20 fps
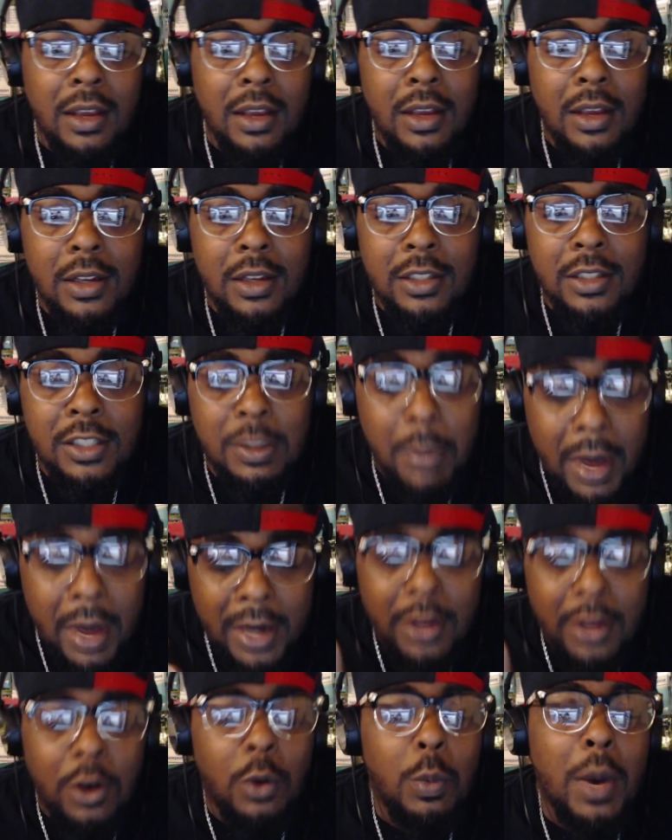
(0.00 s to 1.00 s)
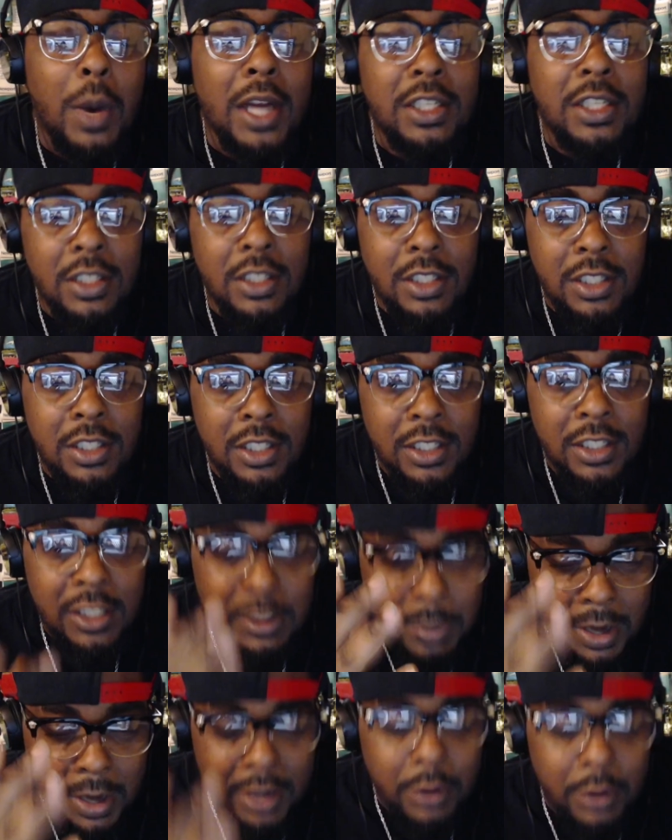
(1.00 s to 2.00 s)
Somebody gonna watch this shit.
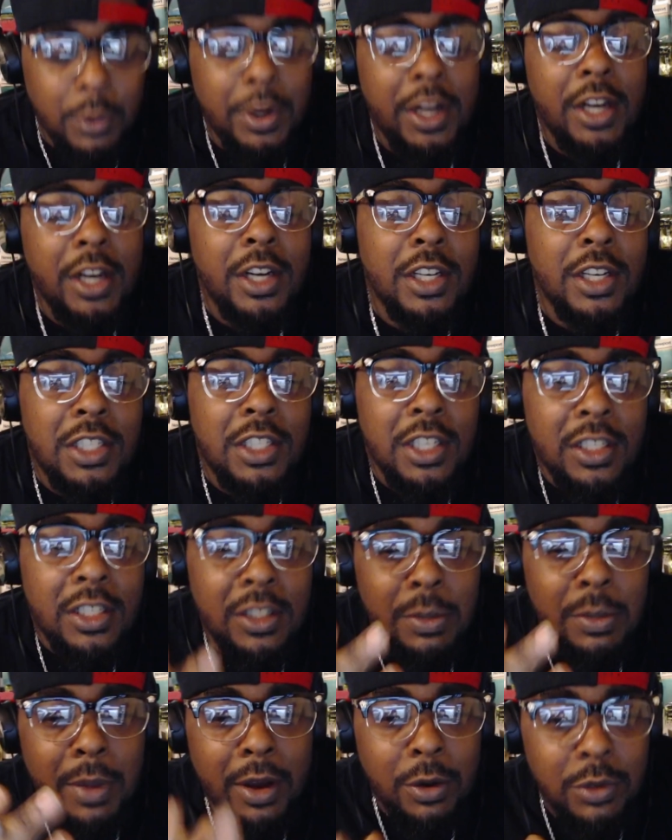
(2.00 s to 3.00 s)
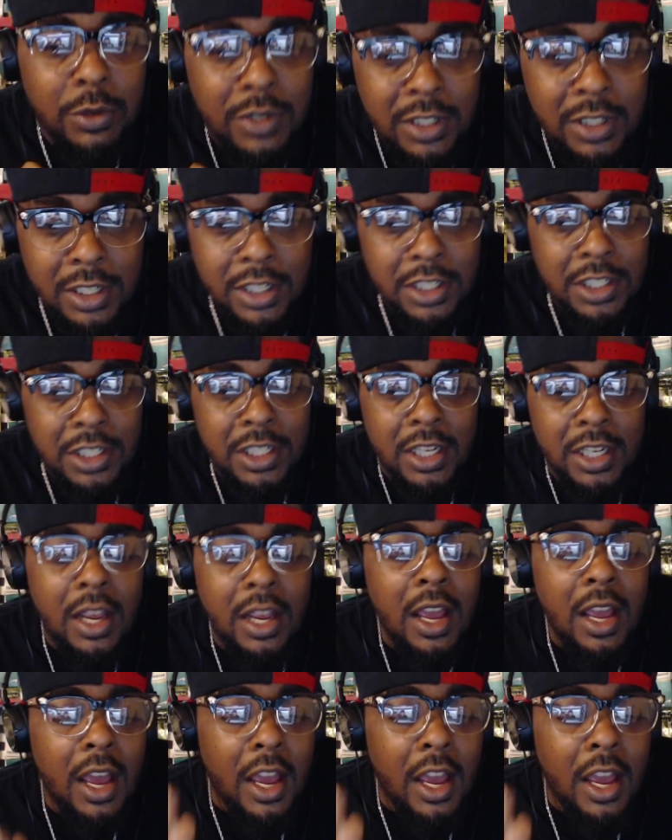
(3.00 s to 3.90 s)
Somebody gonna hear this shit. Somebody gonna see this shit.